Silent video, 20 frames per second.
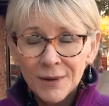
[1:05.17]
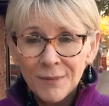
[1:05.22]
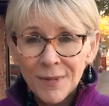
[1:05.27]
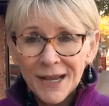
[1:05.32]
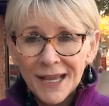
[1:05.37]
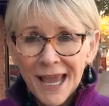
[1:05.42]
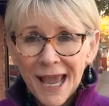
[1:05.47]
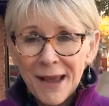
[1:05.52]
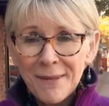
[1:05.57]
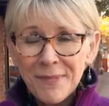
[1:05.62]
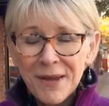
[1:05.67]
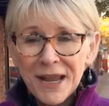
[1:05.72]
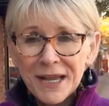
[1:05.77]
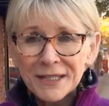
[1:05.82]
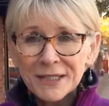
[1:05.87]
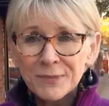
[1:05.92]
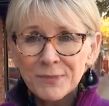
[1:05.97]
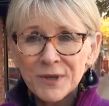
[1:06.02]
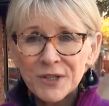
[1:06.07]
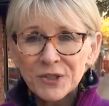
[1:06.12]
My
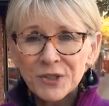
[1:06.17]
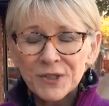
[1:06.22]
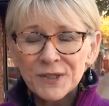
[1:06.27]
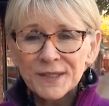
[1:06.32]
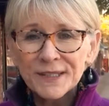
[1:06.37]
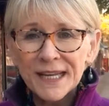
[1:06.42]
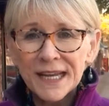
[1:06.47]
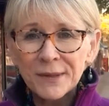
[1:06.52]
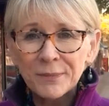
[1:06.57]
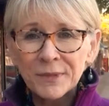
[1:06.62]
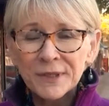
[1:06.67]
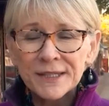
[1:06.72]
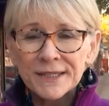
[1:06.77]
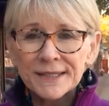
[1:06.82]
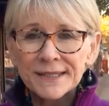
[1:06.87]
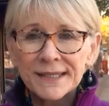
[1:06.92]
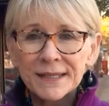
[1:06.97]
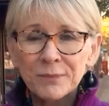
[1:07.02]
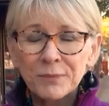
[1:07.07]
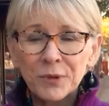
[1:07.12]
campaign's mission statement
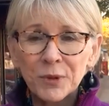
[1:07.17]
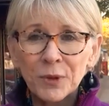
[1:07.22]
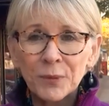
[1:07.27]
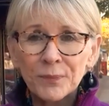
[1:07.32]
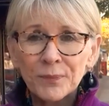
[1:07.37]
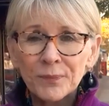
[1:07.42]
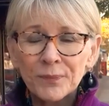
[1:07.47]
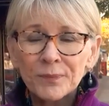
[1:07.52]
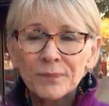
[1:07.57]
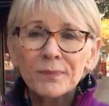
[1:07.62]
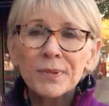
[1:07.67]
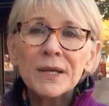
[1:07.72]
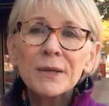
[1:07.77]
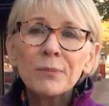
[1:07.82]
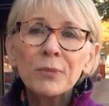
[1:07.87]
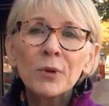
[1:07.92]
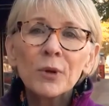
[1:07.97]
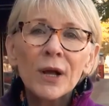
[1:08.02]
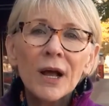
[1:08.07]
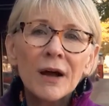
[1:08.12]
is simple:
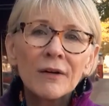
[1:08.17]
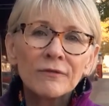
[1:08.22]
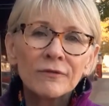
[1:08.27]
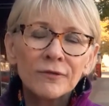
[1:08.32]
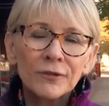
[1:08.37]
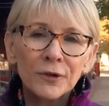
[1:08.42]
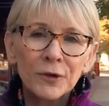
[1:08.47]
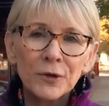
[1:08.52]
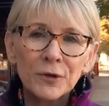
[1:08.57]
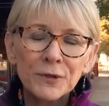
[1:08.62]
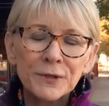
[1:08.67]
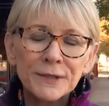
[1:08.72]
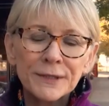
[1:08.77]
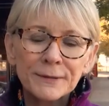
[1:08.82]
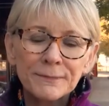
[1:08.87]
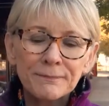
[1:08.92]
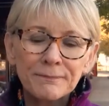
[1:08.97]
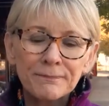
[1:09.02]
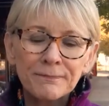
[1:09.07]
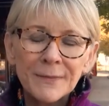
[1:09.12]
people come first.
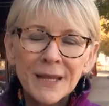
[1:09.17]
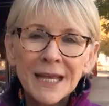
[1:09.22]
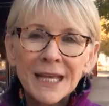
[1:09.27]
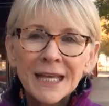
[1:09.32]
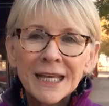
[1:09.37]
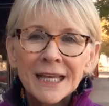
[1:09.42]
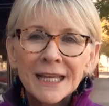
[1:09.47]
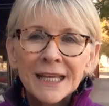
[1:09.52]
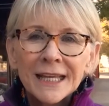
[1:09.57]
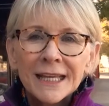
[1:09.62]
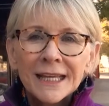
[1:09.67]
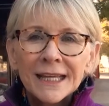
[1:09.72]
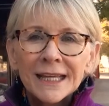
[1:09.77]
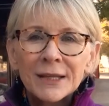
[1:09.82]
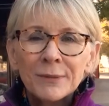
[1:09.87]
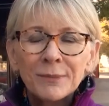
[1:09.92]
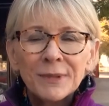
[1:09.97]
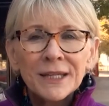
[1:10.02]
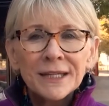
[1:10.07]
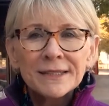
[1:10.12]

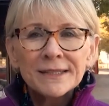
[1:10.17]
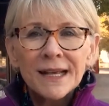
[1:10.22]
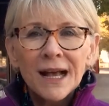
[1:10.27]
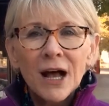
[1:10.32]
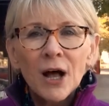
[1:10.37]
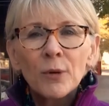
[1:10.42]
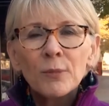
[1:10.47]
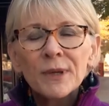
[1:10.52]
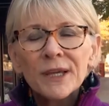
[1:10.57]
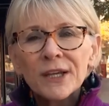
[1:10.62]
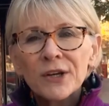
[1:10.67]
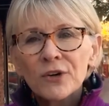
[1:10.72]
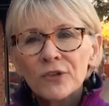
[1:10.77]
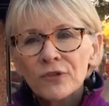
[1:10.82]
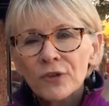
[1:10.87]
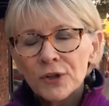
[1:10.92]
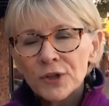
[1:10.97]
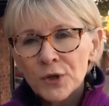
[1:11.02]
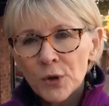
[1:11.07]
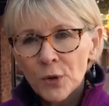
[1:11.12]
It means I'll be here
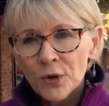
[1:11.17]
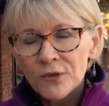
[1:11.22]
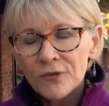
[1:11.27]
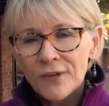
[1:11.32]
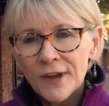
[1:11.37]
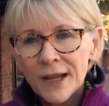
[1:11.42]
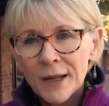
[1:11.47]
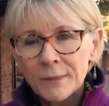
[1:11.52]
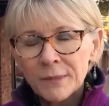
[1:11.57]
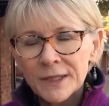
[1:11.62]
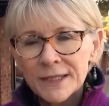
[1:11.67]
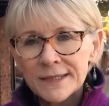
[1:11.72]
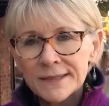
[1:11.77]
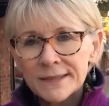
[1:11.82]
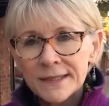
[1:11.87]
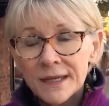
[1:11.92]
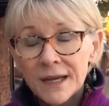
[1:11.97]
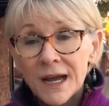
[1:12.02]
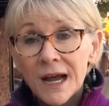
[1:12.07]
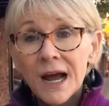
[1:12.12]
for your
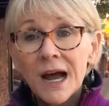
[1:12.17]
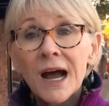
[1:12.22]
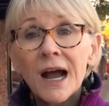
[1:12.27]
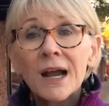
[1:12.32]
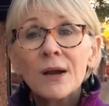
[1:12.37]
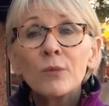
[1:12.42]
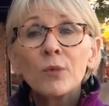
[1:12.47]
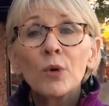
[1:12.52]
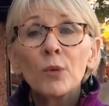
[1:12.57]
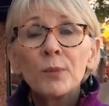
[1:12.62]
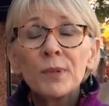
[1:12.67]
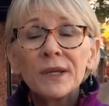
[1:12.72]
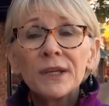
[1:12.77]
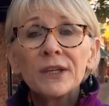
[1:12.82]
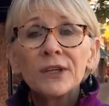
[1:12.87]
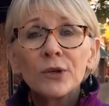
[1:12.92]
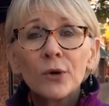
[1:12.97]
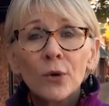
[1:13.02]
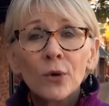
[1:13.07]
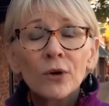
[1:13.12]
families. I will be
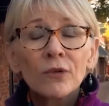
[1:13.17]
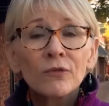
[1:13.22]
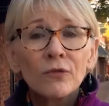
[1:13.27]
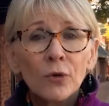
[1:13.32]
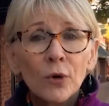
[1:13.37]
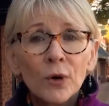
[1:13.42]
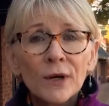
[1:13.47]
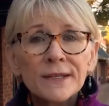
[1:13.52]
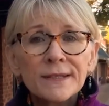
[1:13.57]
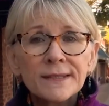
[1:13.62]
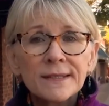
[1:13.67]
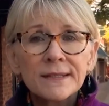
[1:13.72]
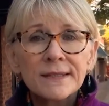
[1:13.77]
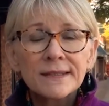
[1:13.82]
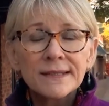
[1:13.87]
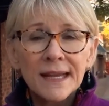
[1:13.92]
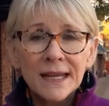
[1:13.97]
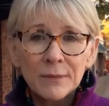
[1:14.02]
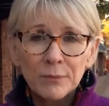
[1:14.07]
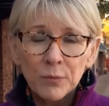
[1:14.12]
your voice in
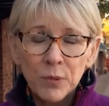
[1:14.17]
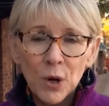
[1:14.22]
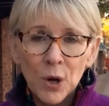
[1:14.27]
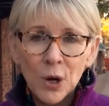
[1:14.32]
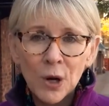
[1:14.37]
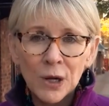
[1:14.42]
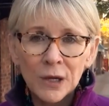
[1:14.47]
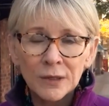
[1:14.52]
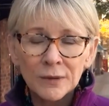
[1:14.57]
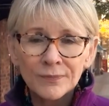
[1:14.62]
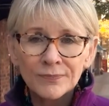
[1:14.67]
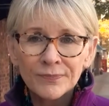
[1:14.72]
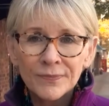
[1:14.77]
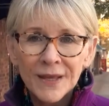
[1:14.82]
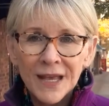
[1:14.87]
St. Paul.